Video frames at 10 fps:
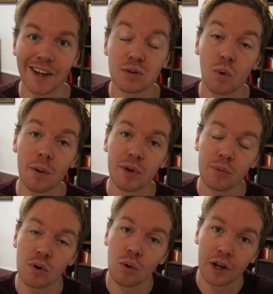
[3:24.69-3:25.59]
That's why
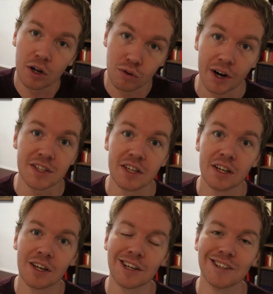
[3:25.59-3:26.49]
people call it
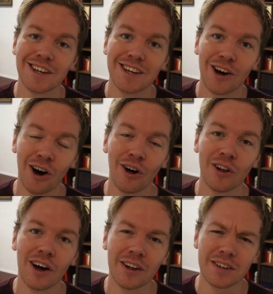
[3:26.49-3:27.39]
crazy, because they can't
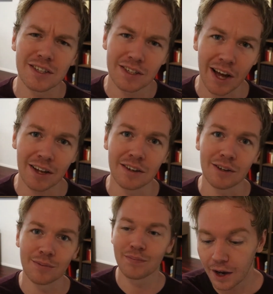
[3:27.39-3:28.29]
understand it.